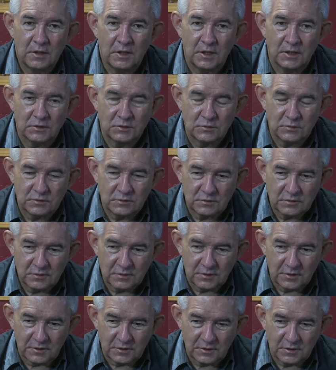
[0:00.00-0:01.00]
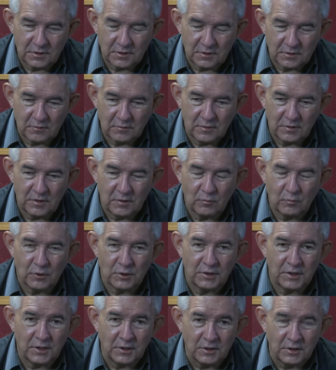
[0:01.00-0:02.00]

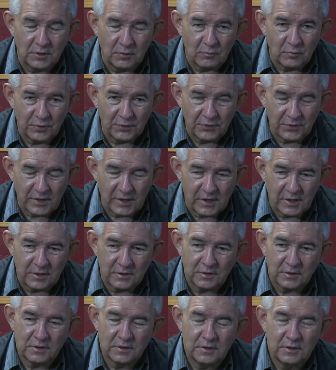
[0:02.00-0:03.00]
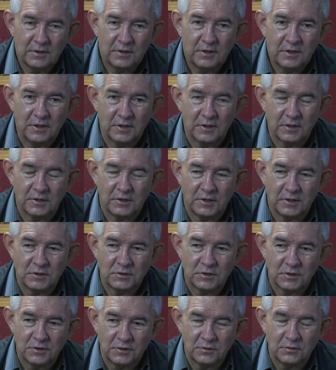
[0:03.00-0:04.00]
We're dealing with that in
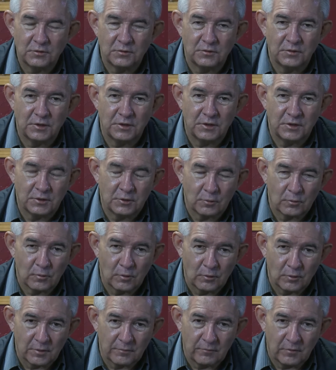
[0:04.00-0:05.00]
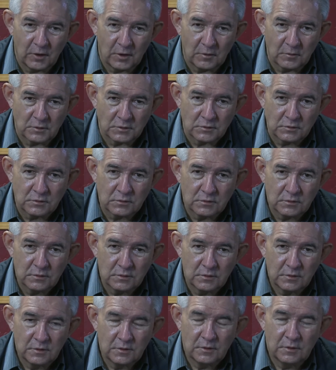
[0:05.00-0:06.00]
addition to the coronavirus.
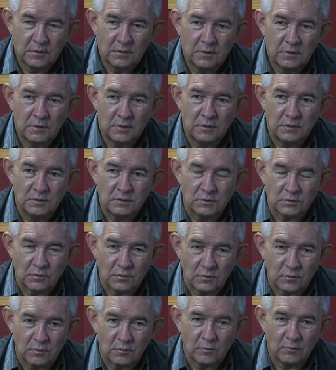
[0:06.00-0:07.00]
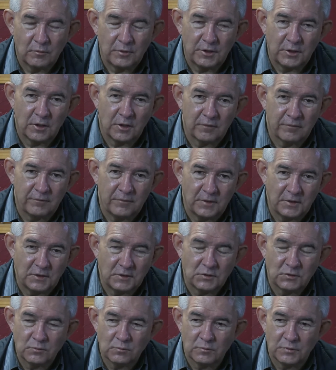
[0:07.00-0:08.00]
So we are
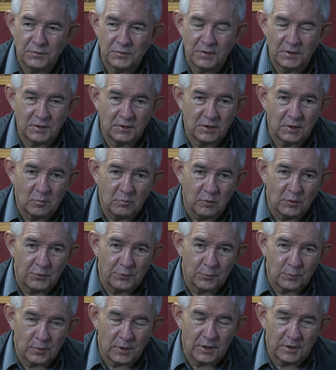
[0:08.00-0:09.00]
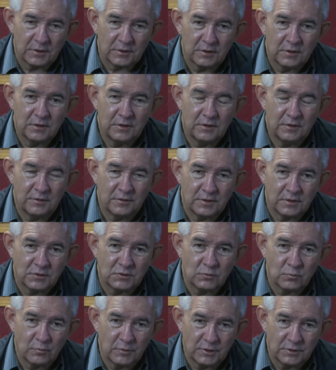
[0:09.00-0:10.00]
faced with a double threat
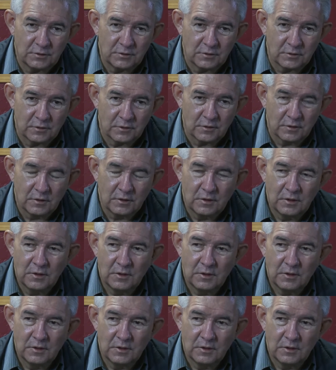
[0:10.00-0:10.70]
this winter.